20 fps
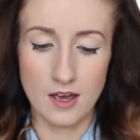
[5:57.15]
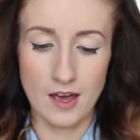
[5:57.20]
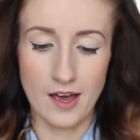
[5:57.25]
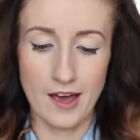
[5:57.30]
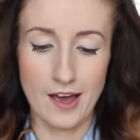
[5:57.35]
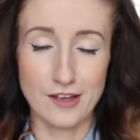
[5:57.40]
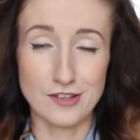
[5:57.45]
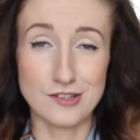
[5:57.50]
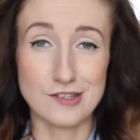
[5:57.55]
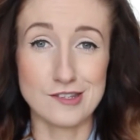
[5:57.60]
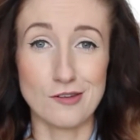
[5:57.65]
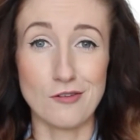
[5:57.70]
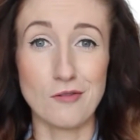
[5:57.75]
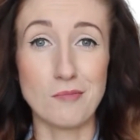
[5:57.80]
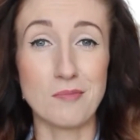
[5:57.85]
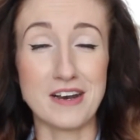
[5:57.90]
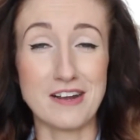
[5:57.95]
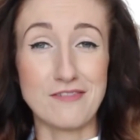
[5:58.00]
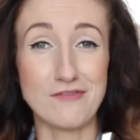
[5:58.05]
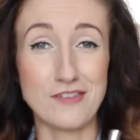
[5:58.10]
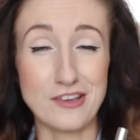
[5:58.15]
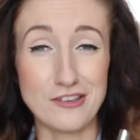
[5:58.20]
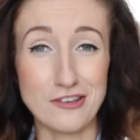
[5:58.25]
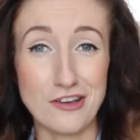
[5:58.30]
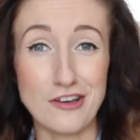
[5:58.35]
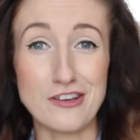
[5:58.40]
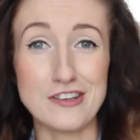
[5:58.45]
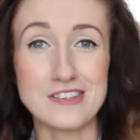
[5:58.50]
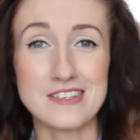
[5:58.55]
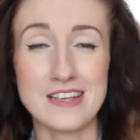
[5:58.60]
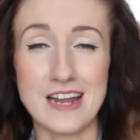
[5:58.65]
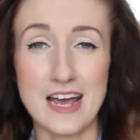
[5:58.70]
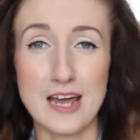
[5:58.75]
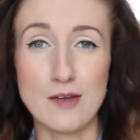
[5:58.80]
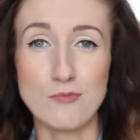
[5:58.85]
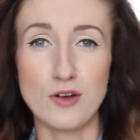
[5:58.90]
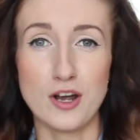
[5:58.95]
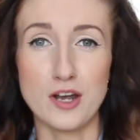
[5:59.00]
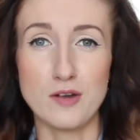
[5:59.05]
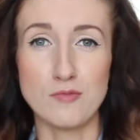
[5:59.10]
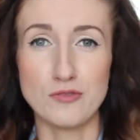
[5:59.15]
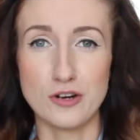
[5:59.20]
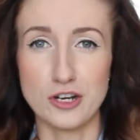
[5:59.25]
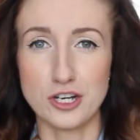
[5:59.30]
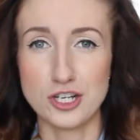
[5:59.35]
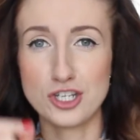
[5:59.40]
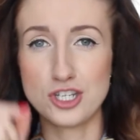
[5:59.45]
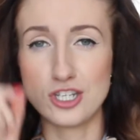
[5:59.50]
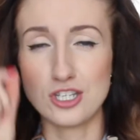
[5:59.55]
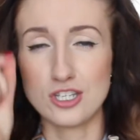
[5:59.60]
But if you use an eyebrow brush